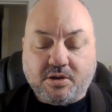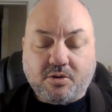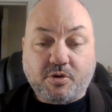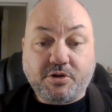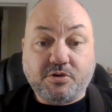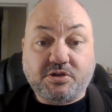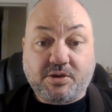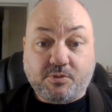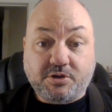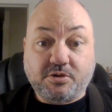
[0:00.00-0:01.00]
when
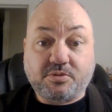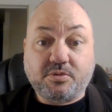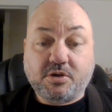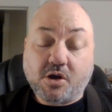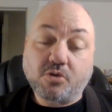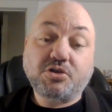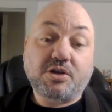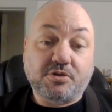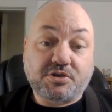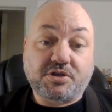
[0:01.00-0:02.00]
you're coaching
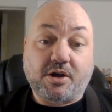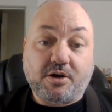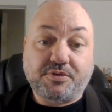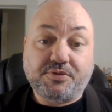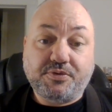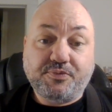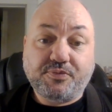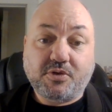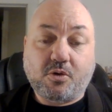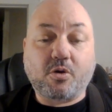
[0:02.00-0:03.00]
yourself
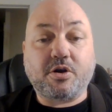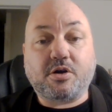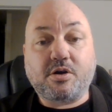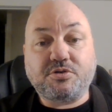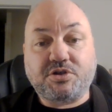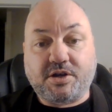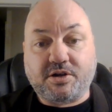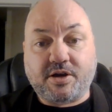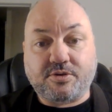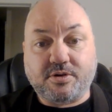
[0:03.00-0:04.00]
or you're coaching
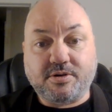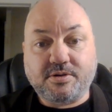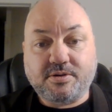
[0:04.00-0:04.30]
another,